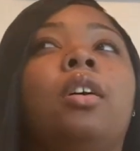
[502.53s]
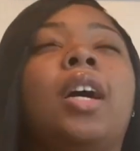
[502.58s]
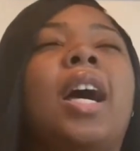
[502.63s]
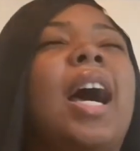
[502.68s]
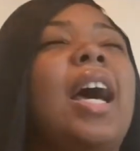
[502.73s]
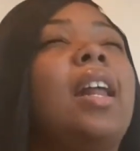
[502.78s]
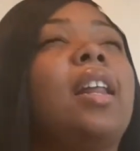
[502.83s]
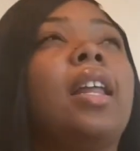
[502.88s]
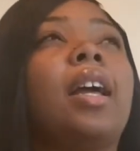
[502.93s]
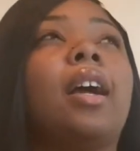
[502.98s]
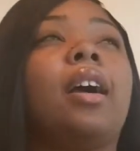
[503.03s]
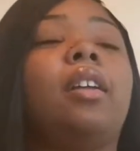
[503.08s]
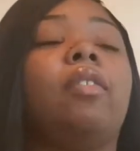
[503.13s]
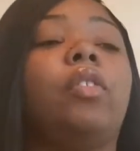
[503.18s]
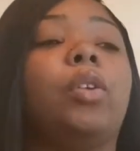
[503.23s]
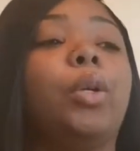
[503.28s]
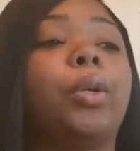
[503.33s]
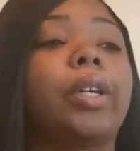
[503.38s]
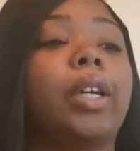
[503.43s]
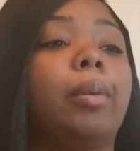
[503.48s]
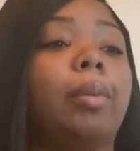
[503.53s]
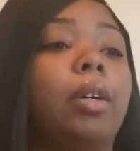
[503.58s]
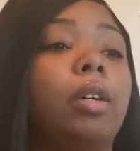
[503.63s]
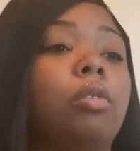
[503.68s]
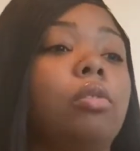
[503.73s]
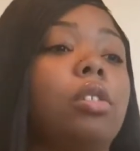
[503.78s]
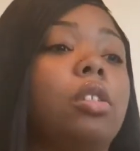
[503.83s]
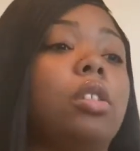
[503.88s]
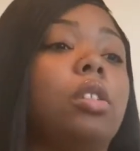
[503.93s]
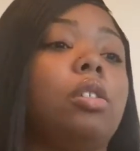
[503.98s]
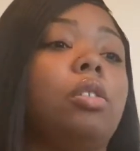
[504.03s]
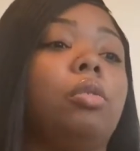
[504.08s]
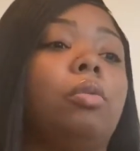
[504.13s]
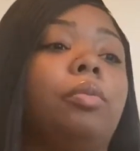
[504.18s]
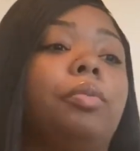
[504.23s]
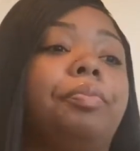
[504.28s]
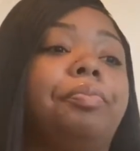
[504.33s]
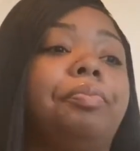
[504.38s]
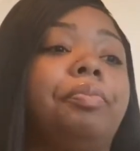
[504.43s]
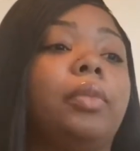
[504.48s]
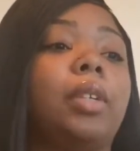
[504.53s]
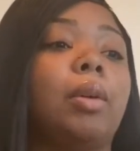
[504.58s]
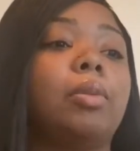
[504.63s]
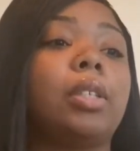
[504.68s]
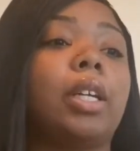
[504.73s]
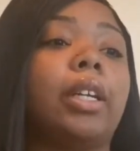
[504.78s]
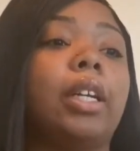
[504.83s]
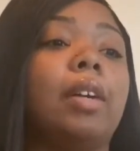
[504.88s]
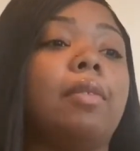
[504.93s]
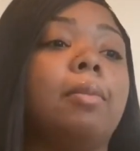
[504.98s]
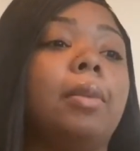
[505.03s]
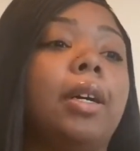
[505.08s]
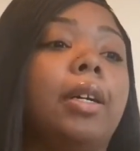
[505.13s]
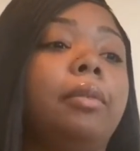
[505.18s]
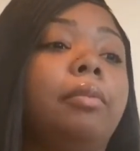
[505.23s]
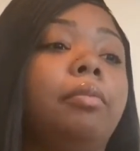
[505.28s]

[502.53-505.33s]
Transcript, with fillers: I didn't like how the video came out, so I was like, never mind.